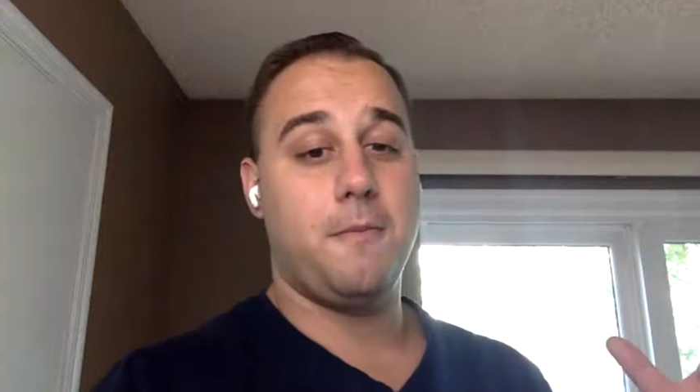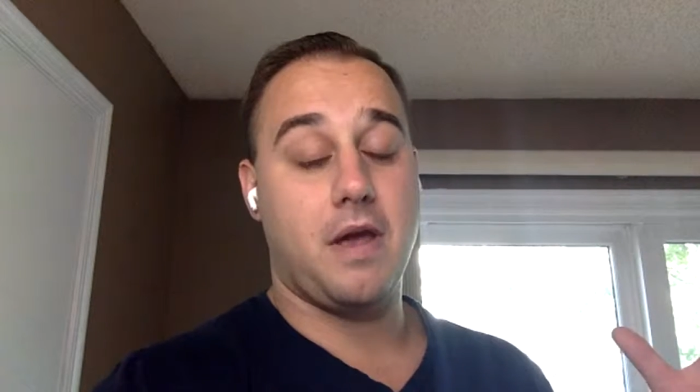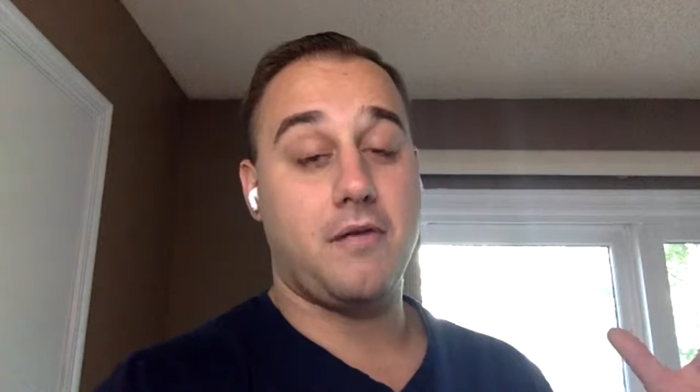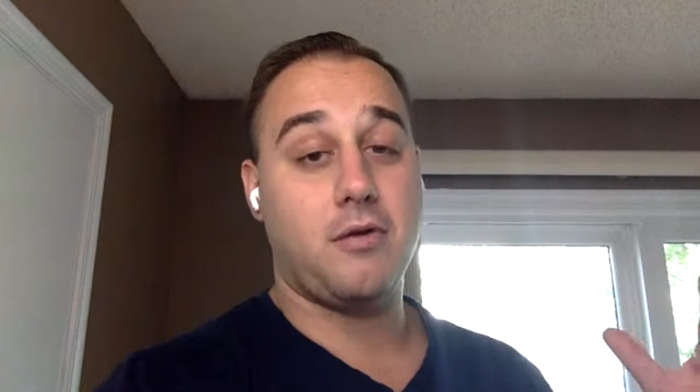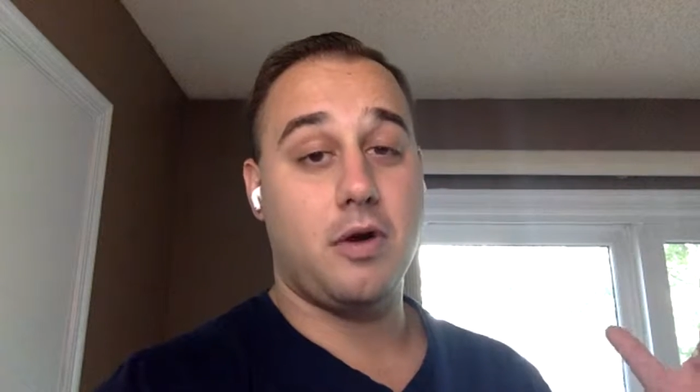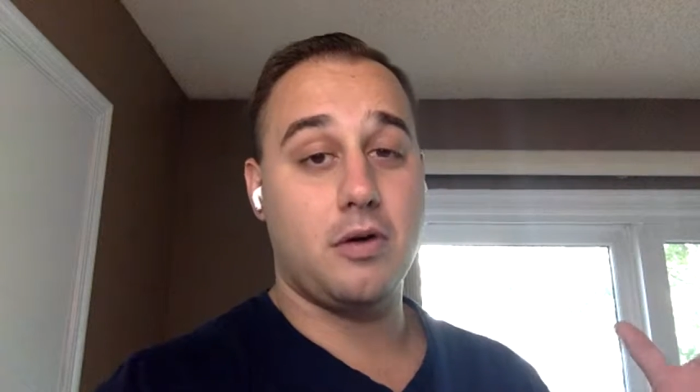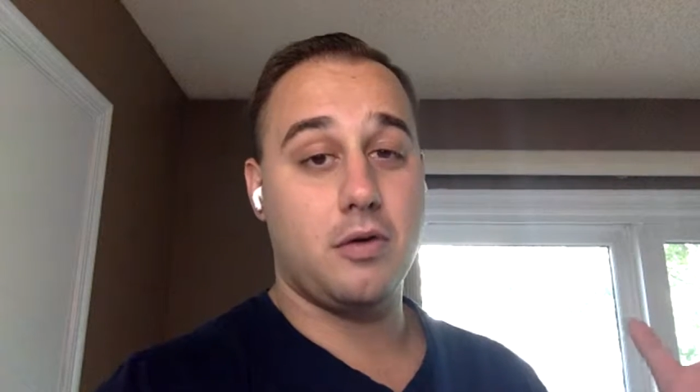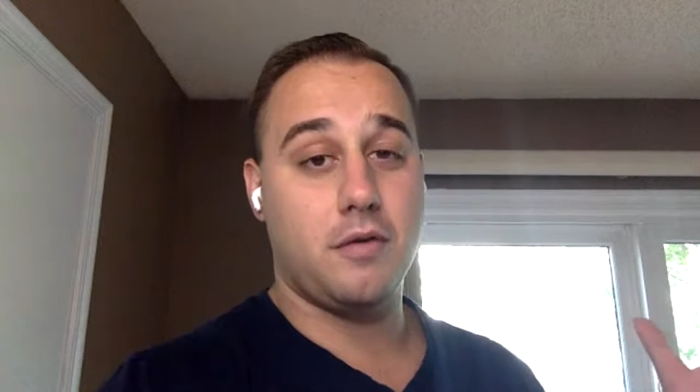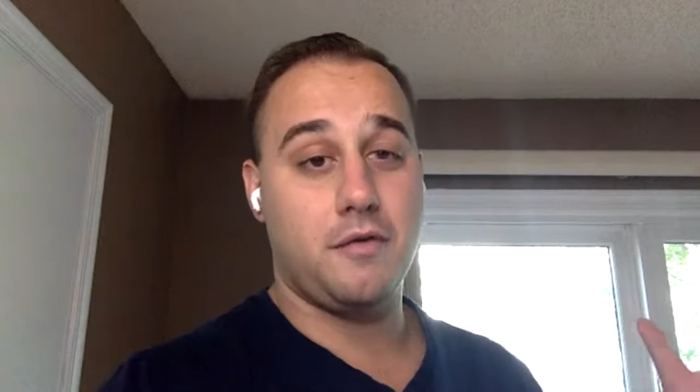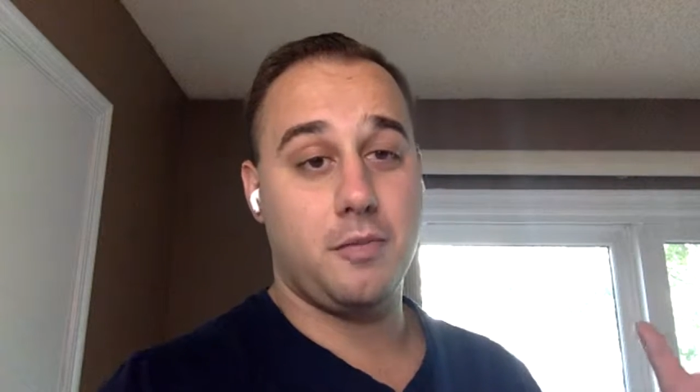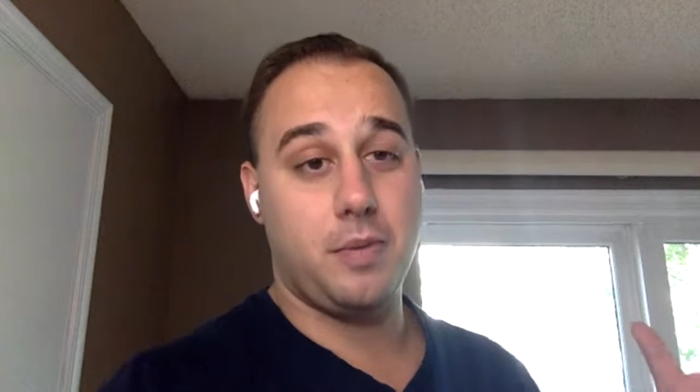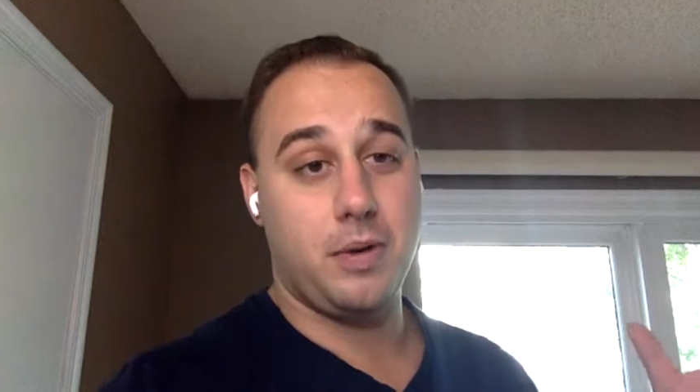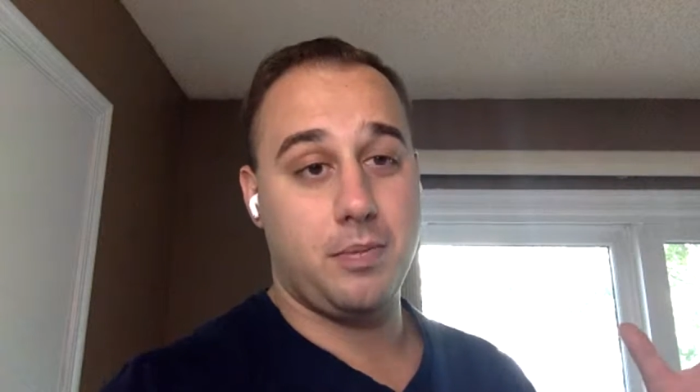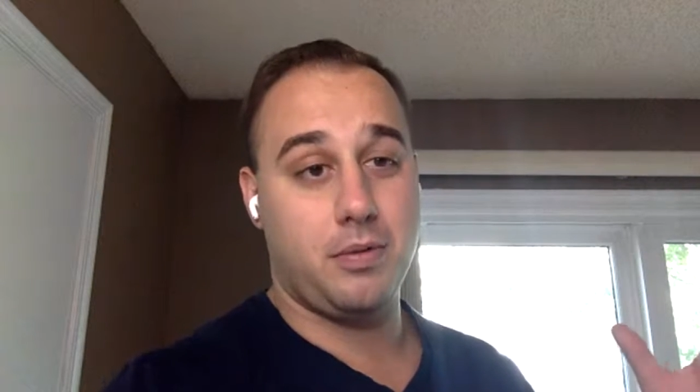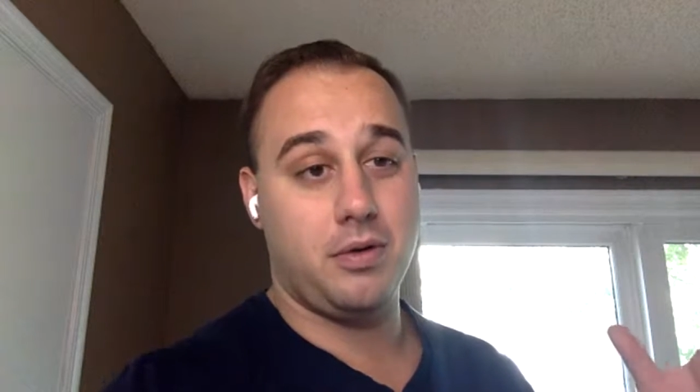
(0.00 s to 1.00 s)
I've talked to a few
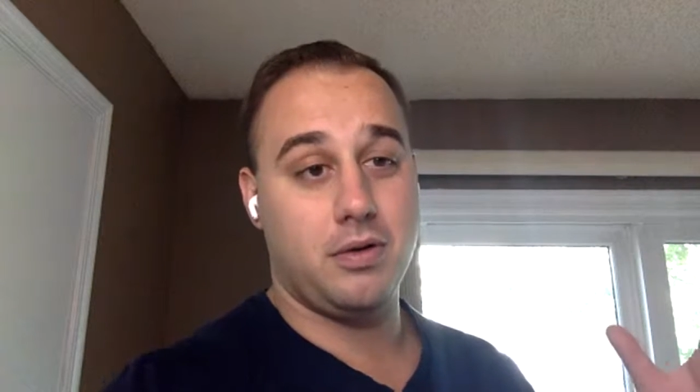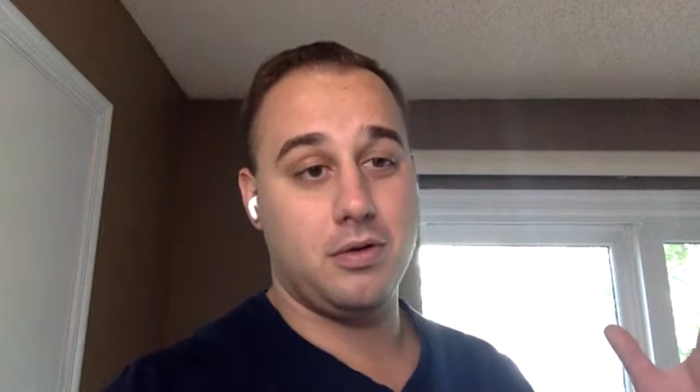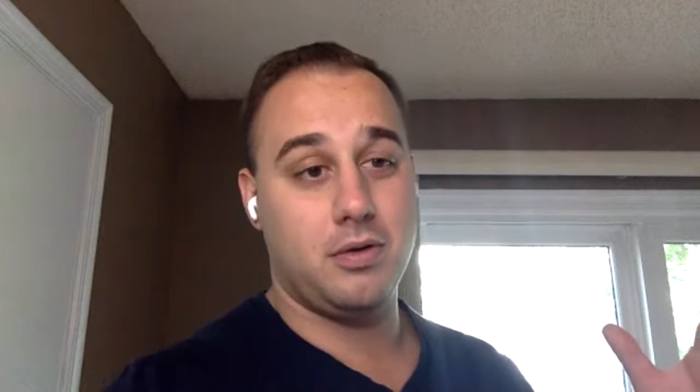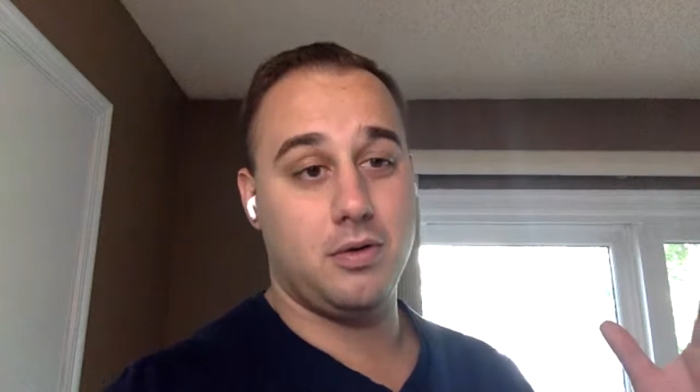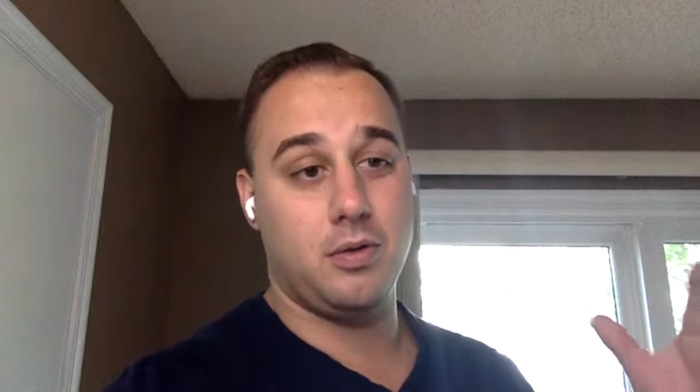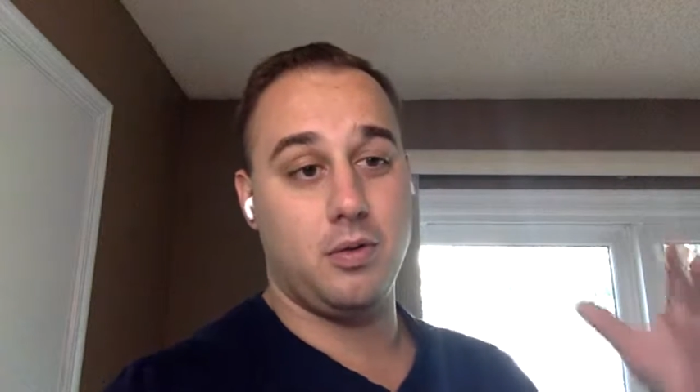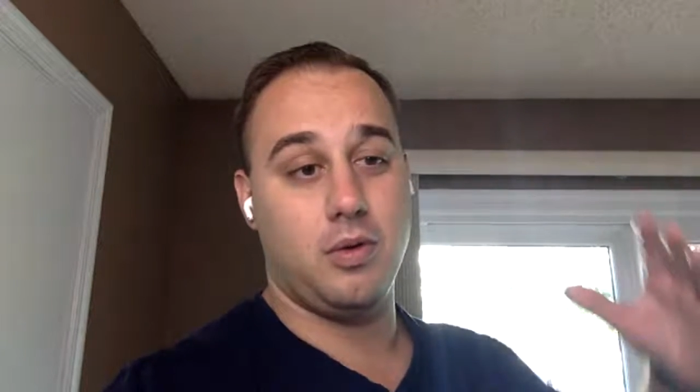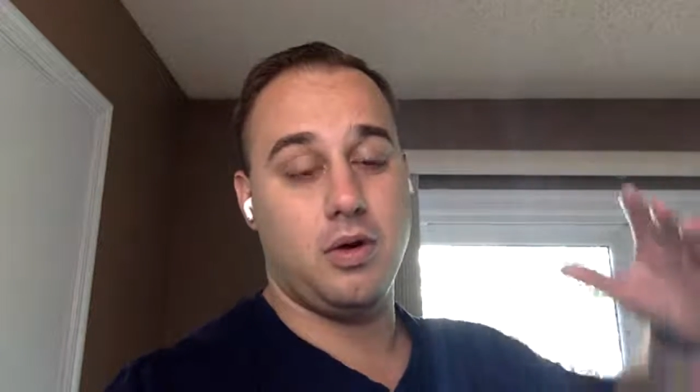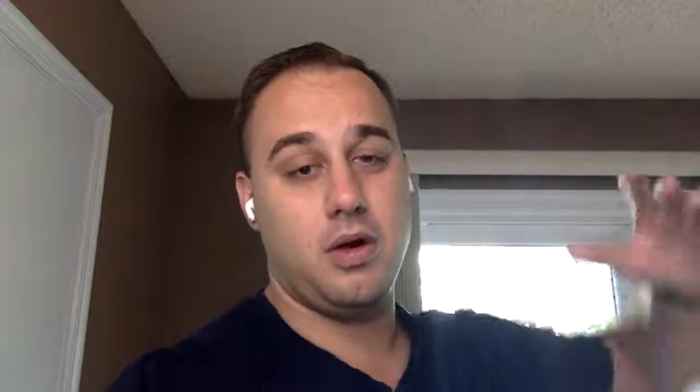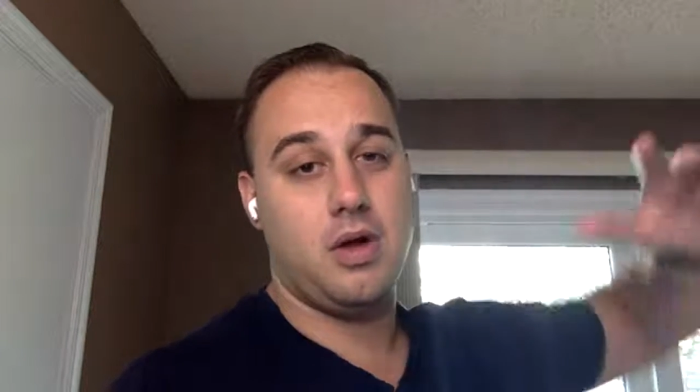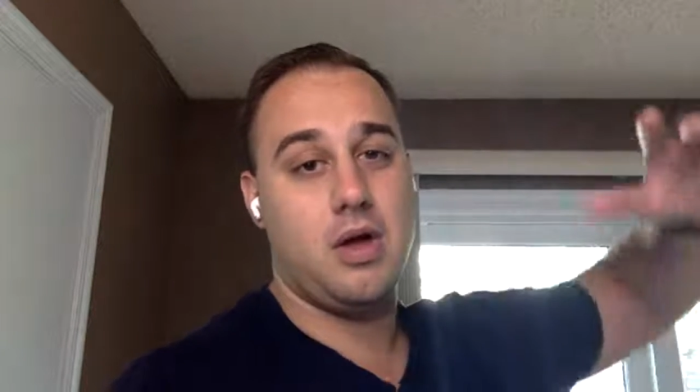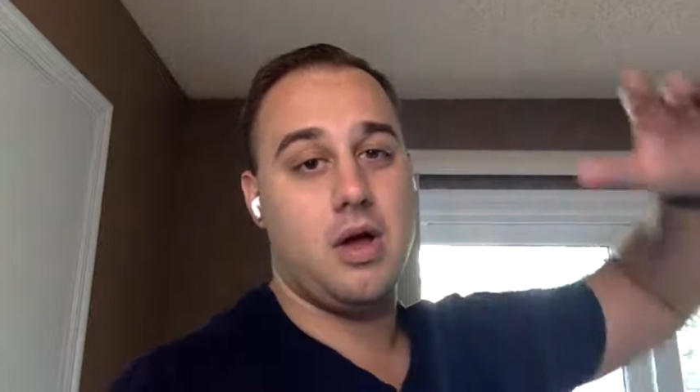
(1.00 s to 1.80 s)
people who